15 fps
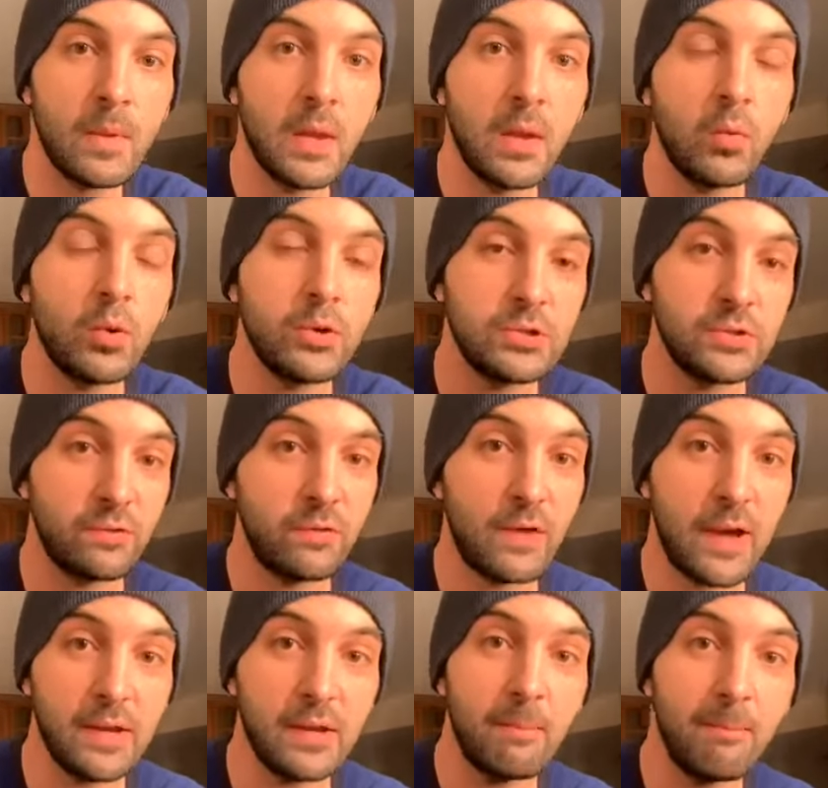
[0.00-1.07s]
which is
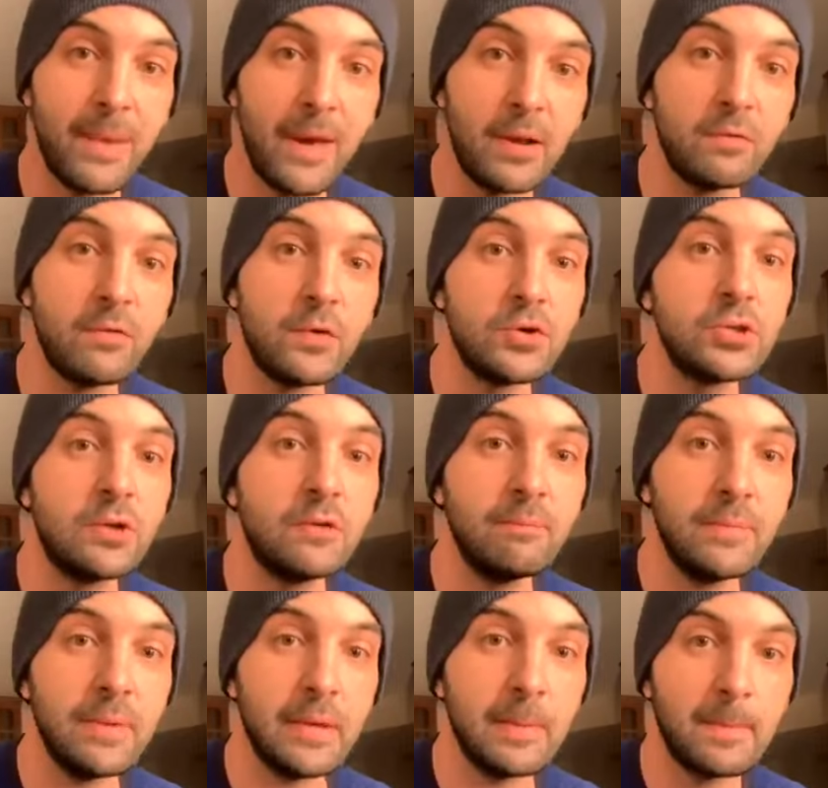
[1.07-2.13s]
find a better version of
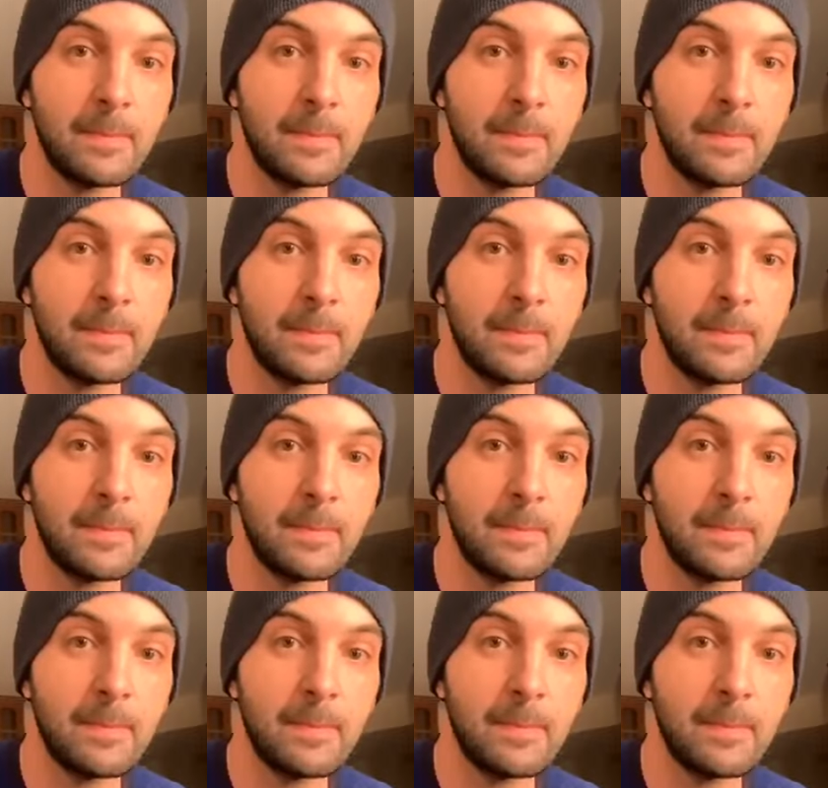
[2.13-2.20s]
me.